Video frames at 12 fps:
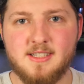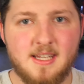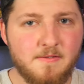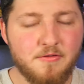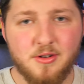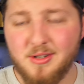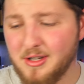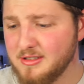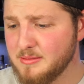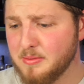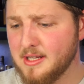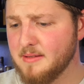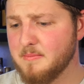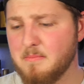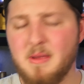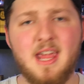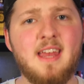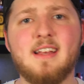deep fruit notes, but
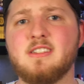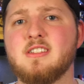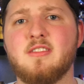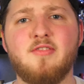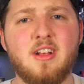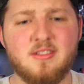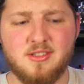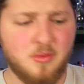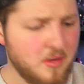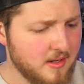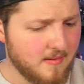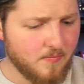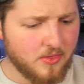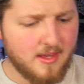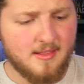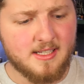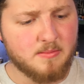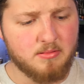man, it just fell short
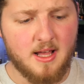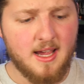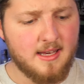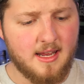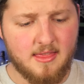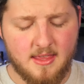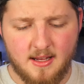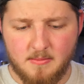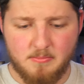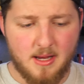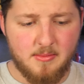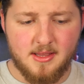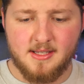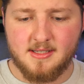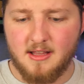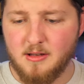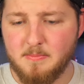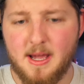in this blind. I think maybe
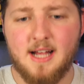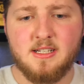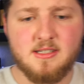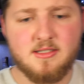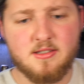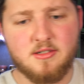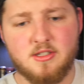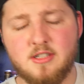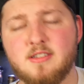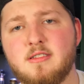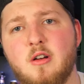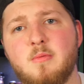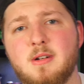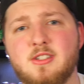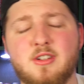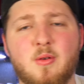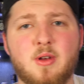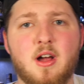these other batches, there's just so
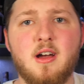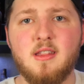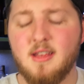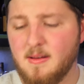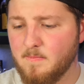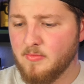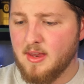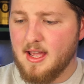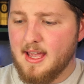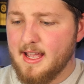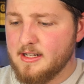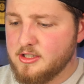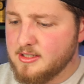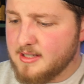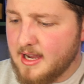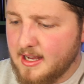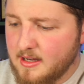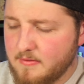much going on that it just
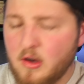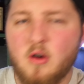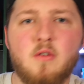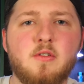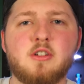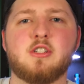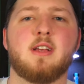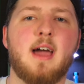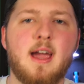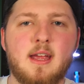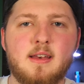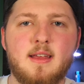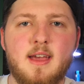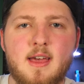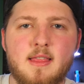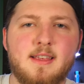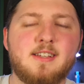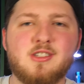kind of overshined
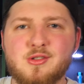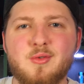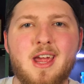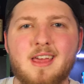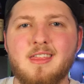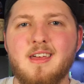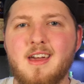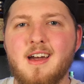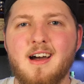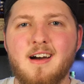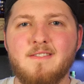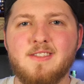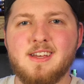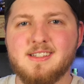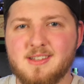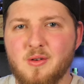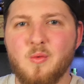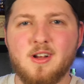the strength of
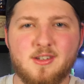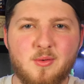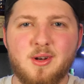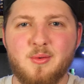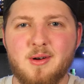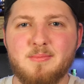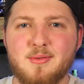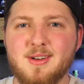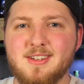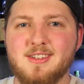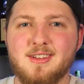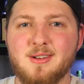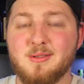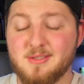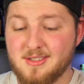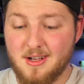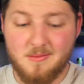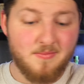this 121.2.
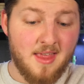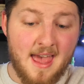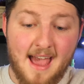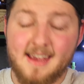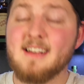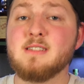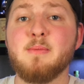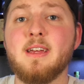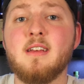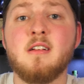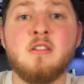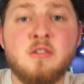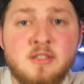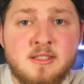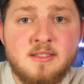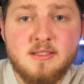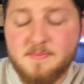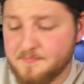So I guess my
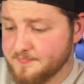conclusions,